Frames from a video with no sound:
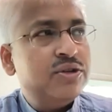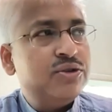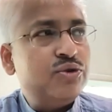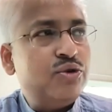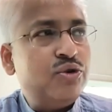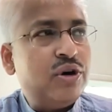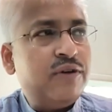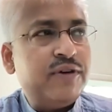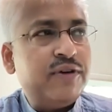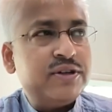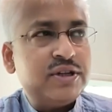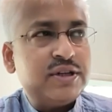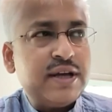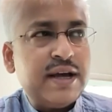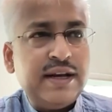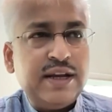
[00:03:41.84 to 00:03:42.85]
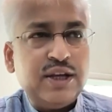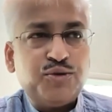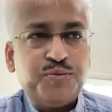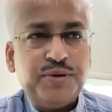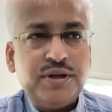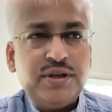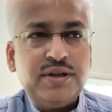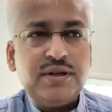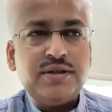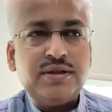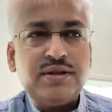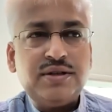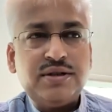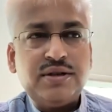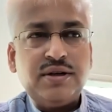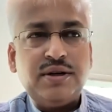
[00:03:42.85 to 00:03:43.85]
So a versatile
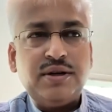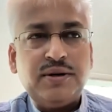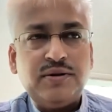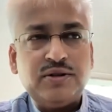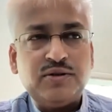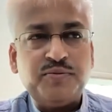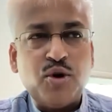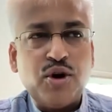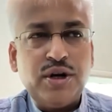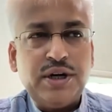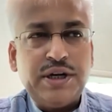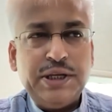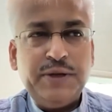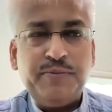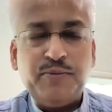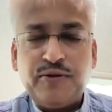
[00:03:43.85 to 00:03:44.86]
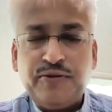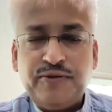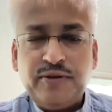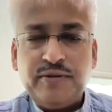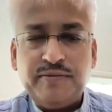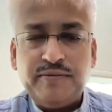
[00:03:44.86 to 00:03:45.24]
experience, a small team of